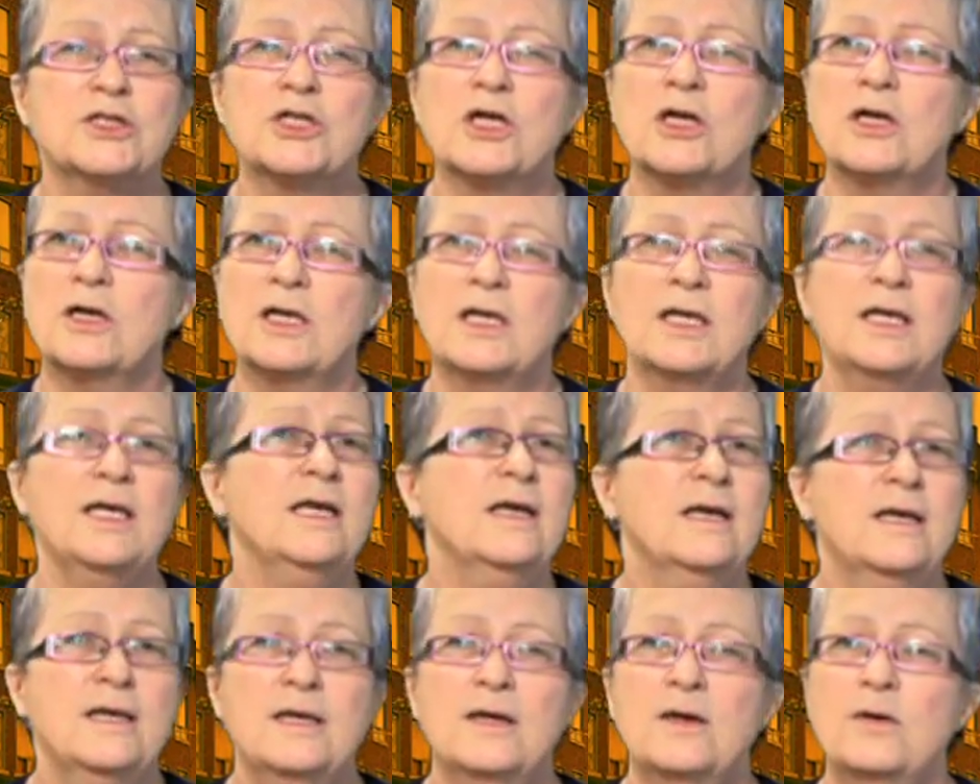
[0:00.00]
Charlie
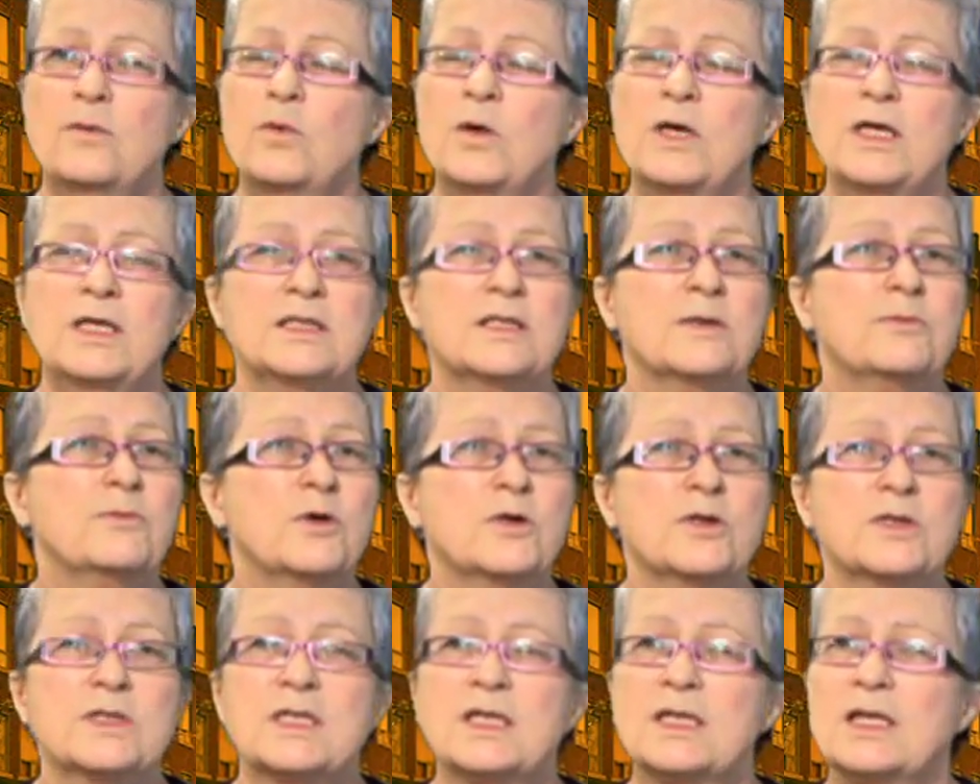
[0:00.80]
was a
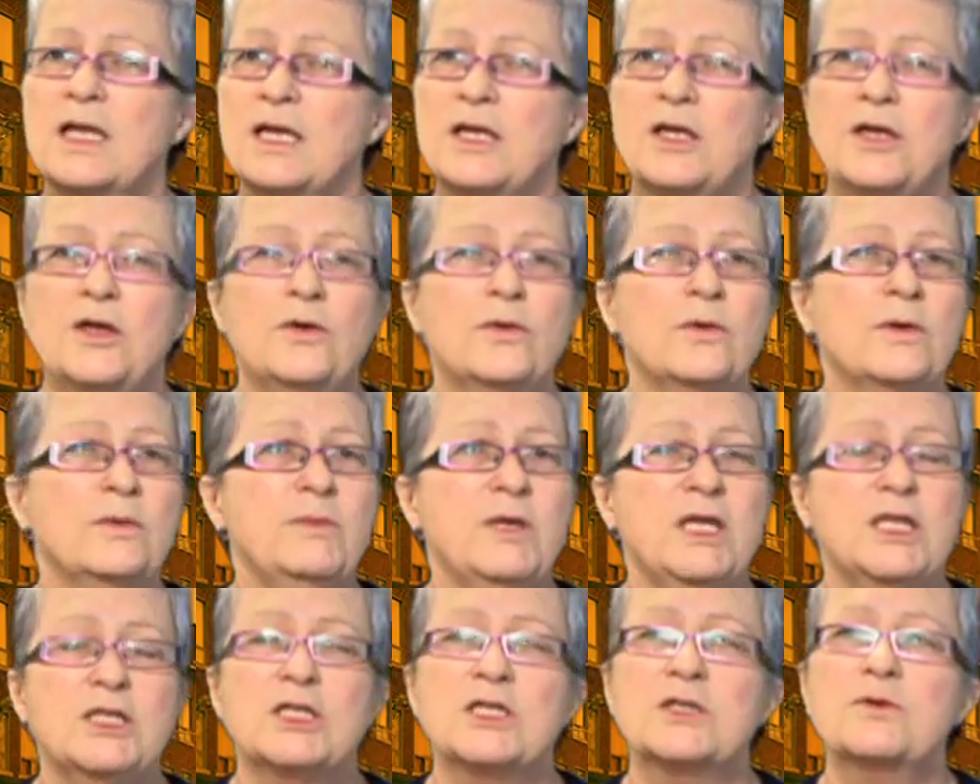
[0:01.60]
person like you and
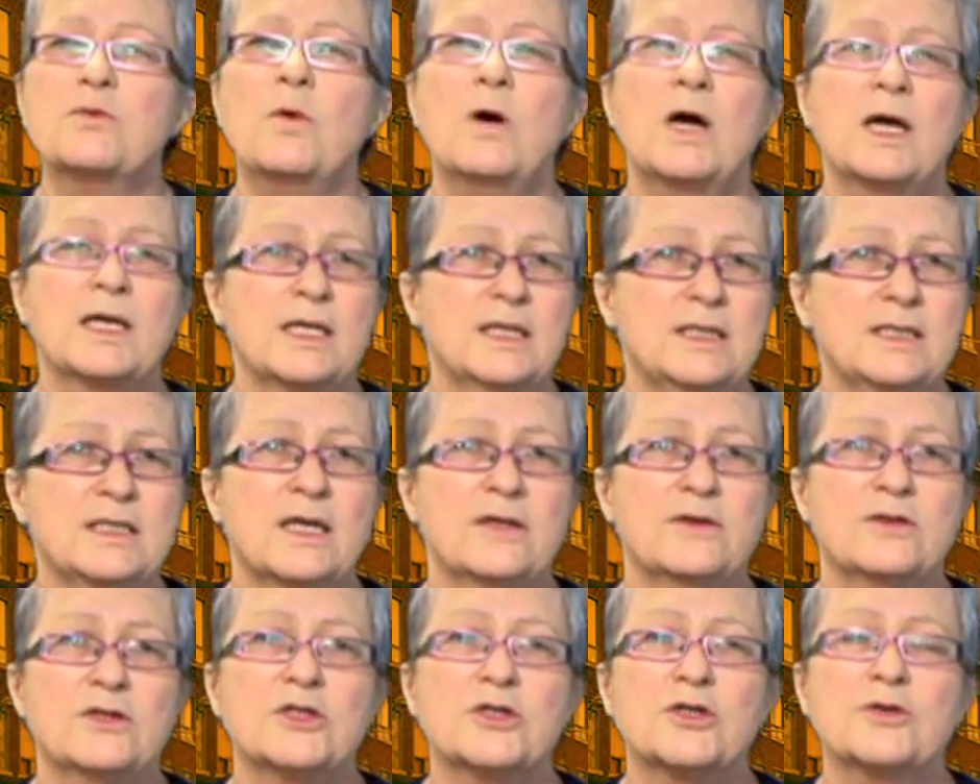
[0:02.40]
me just walking
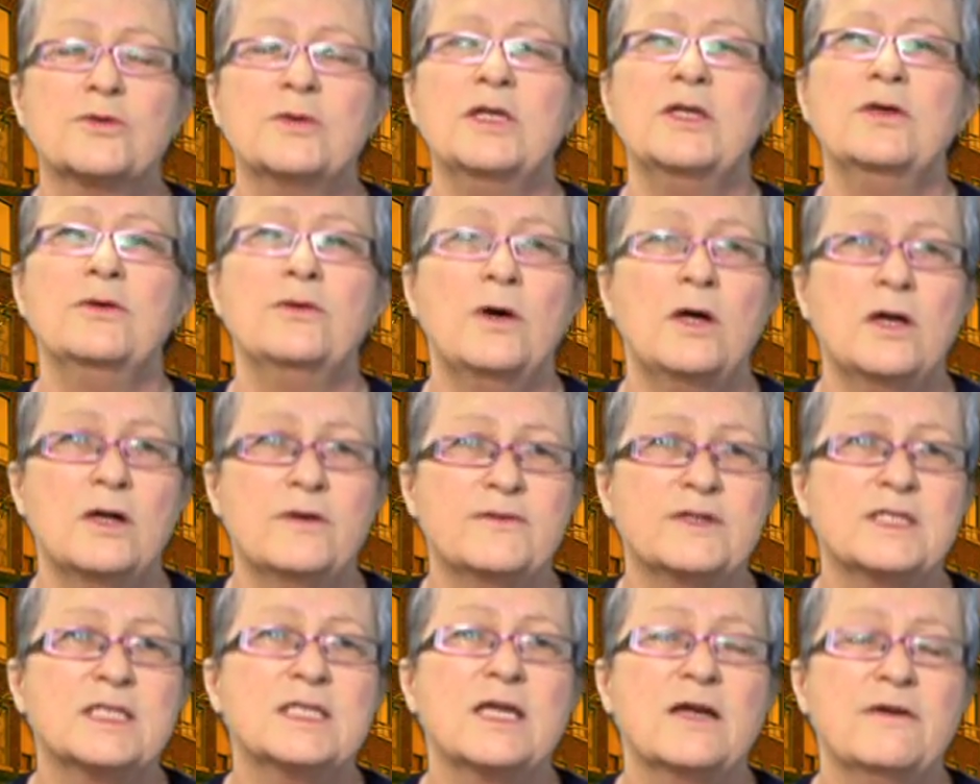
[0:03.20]
down the street who all
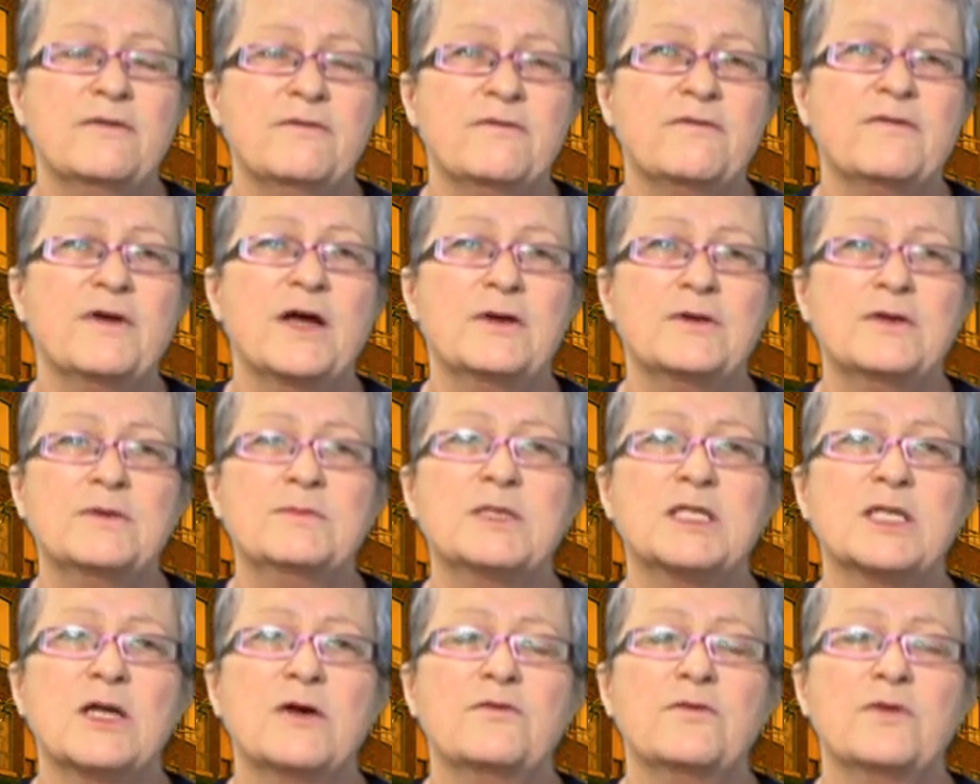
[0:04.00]
of a sudden found
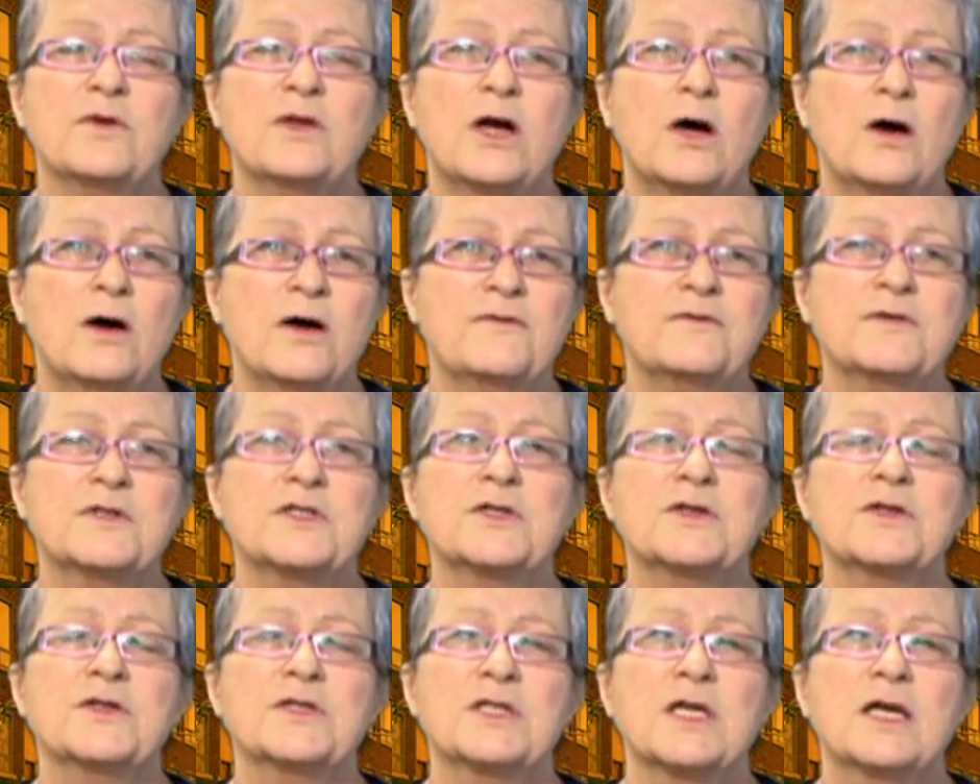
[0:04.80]
himself with
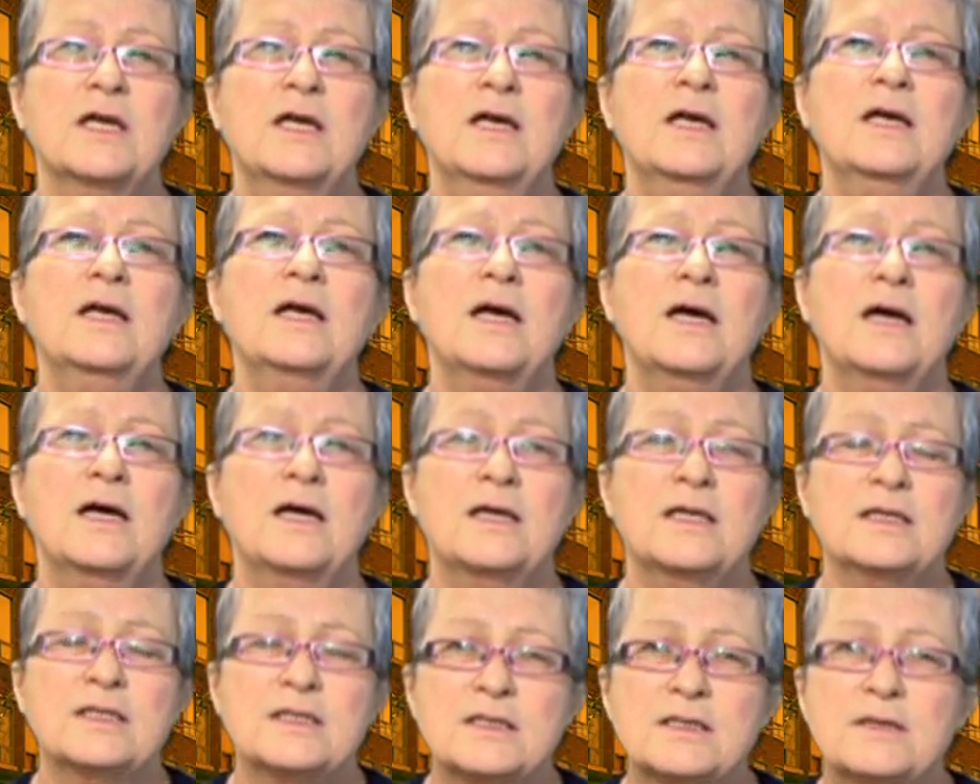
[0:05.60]
officers
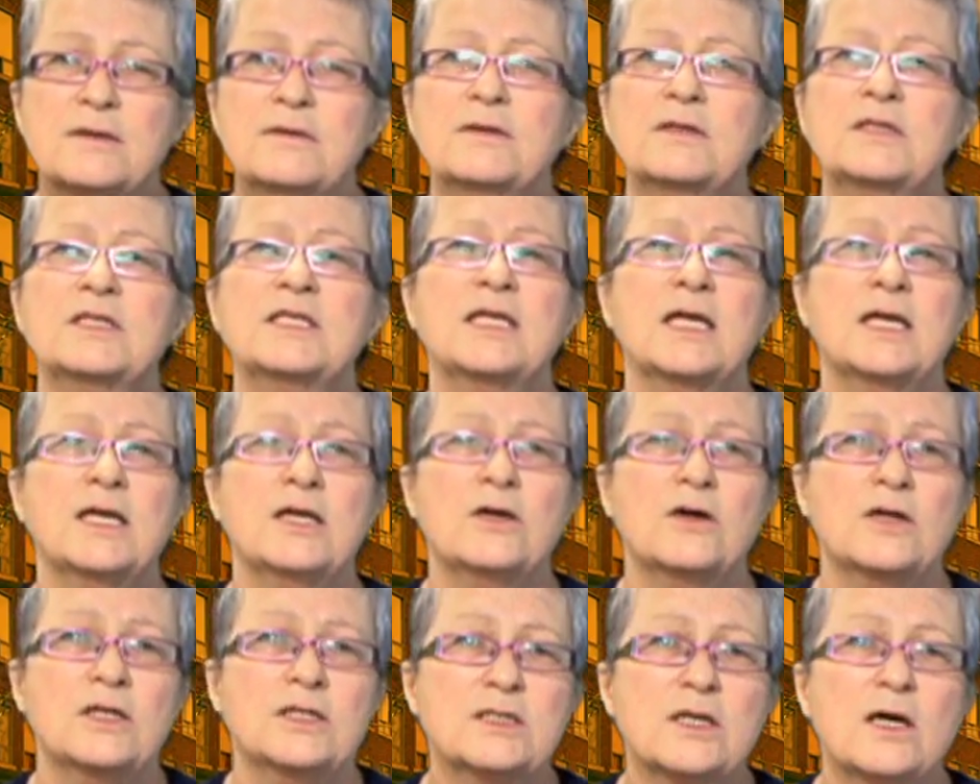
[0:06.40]
uh,
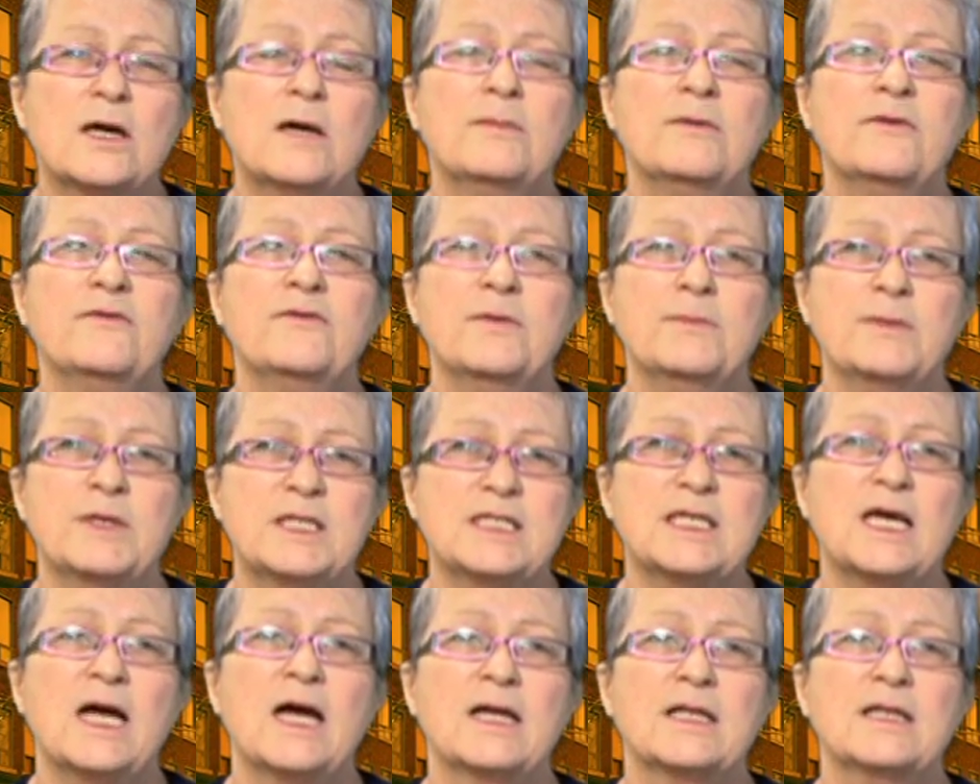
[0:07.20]
sitting on top of him
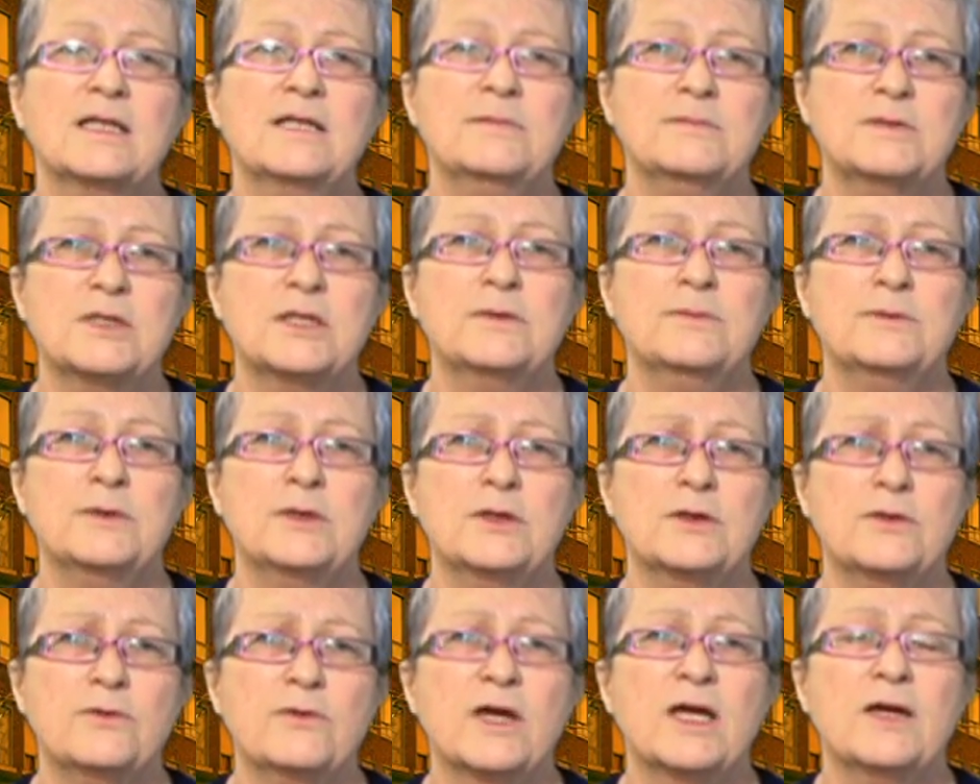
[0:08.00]
and tackling him to
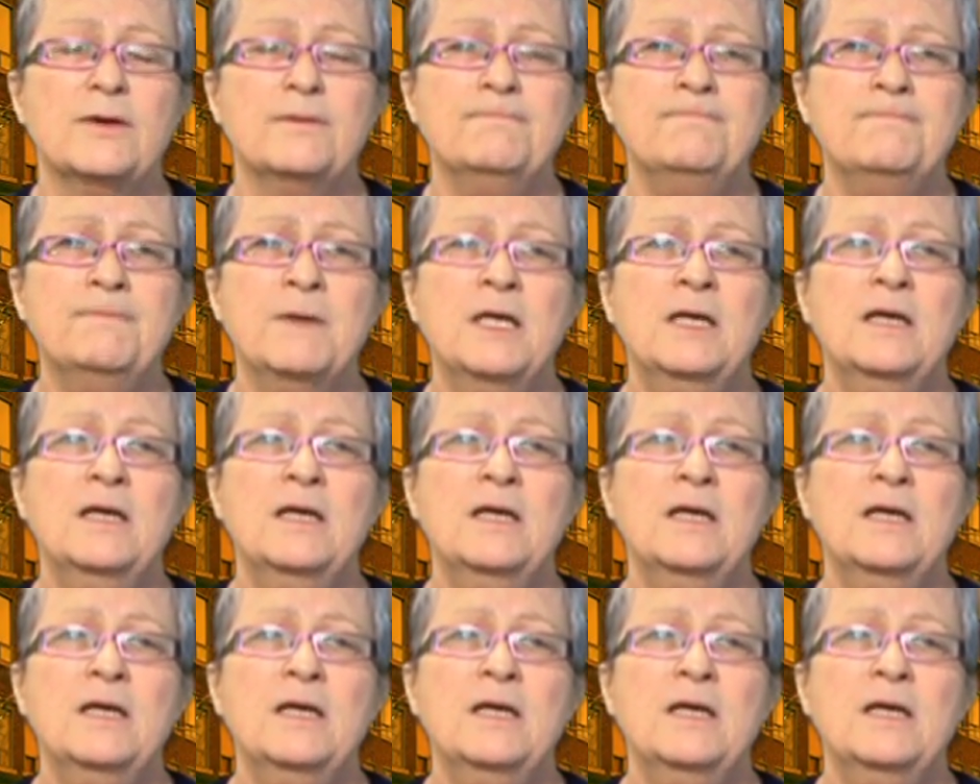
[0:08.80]
the ground.